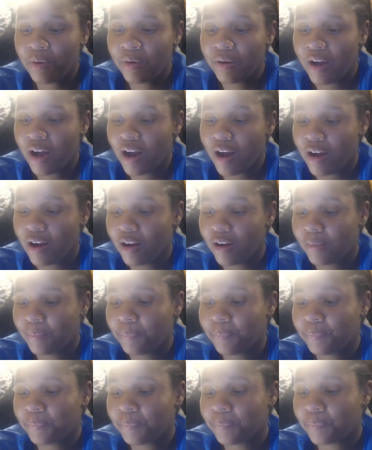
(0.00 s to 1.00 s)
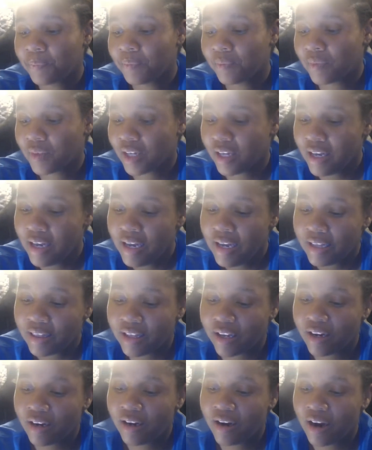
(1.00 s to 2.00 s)
Um, the
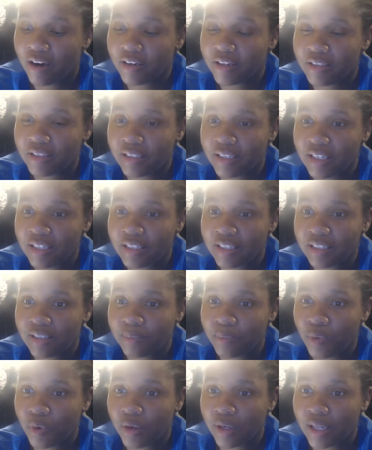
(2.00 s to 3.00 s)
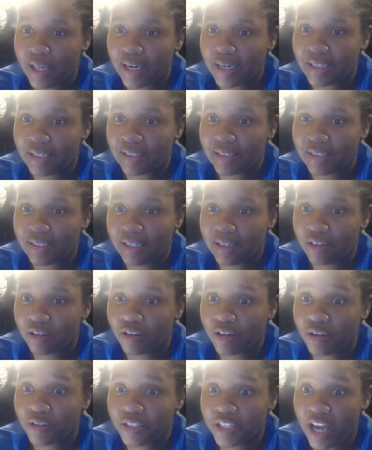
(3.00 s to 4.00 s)
garter stitch is more like a single
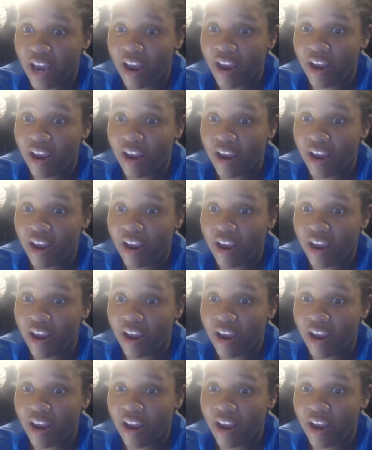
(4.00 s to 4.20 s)
crochet